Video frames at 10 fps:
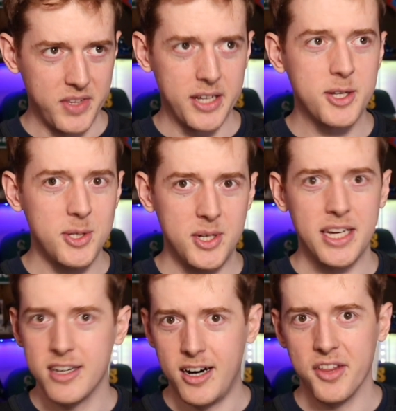
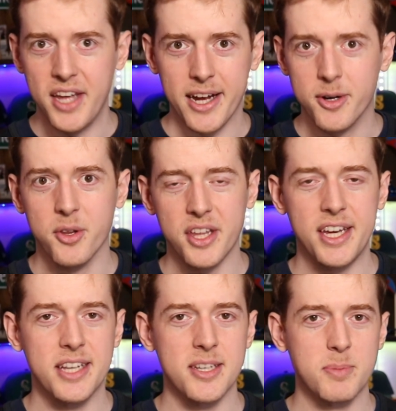including on that goal that
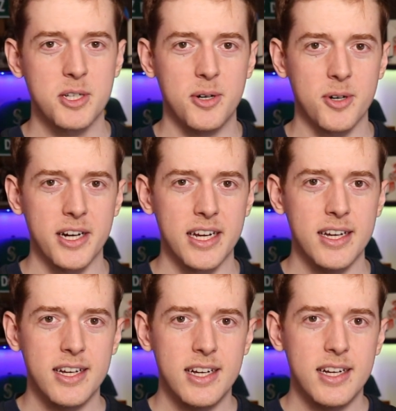he ends up scoring.
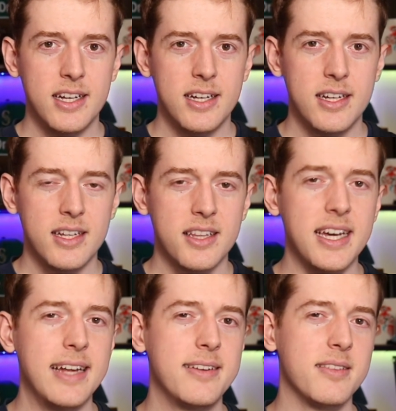
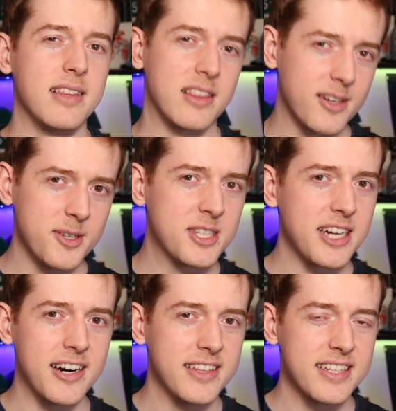Then the third
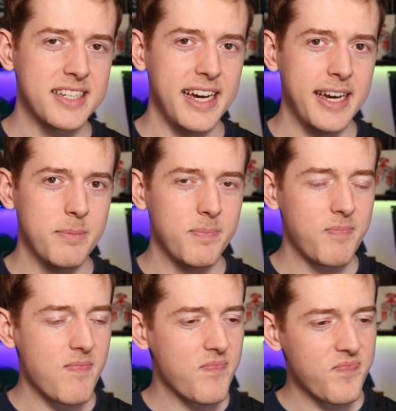star in this game,
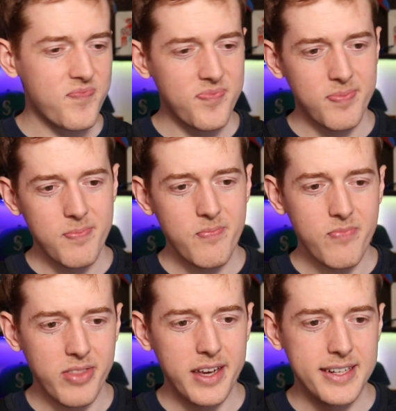
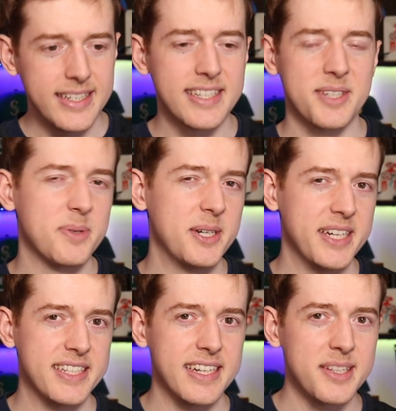this is where it
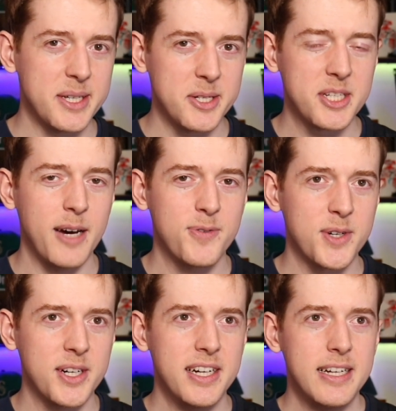does get a little
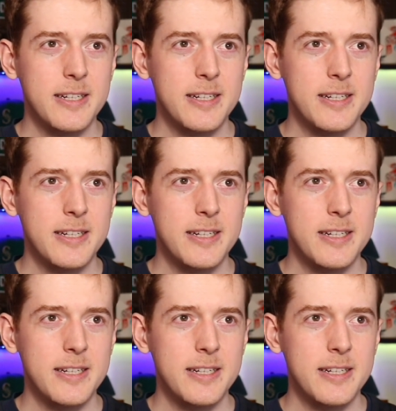tougher.